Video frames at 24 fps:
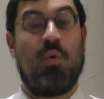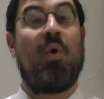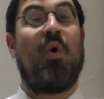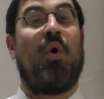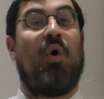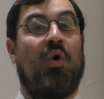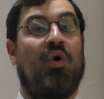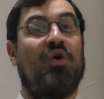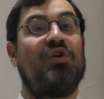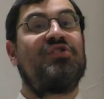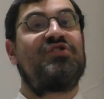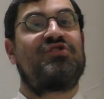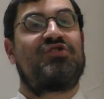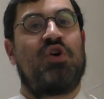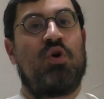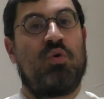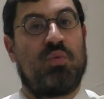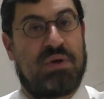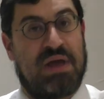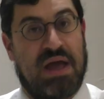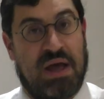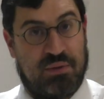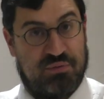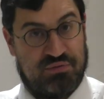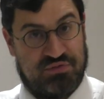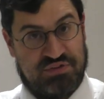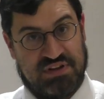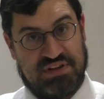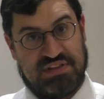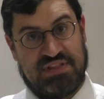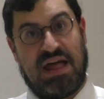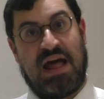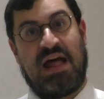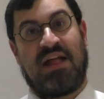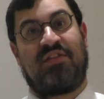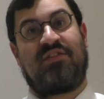We're also
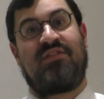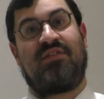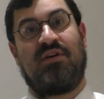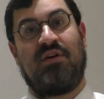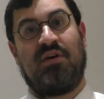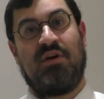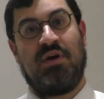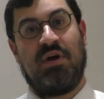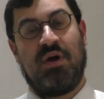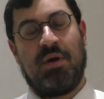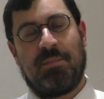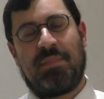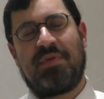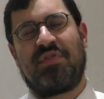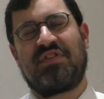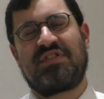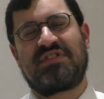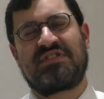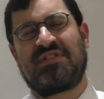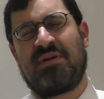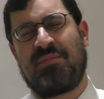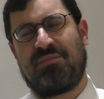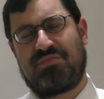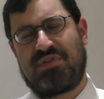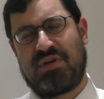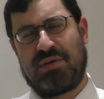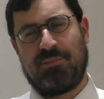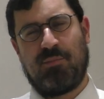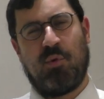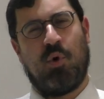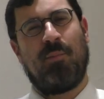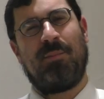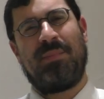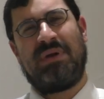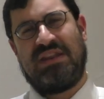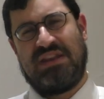counting that. But there's something
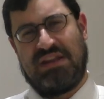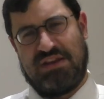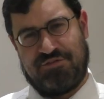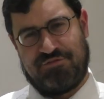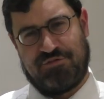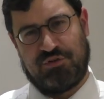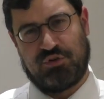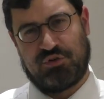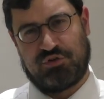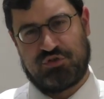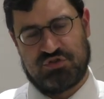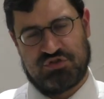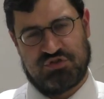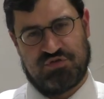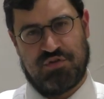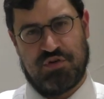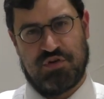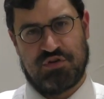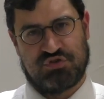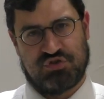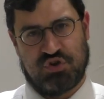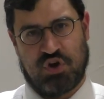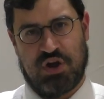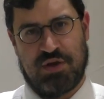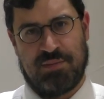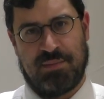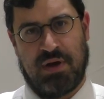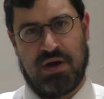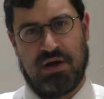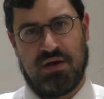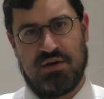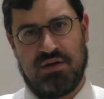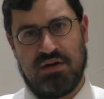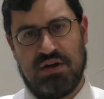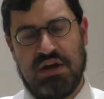more meaningful to Sefira Sa'ima.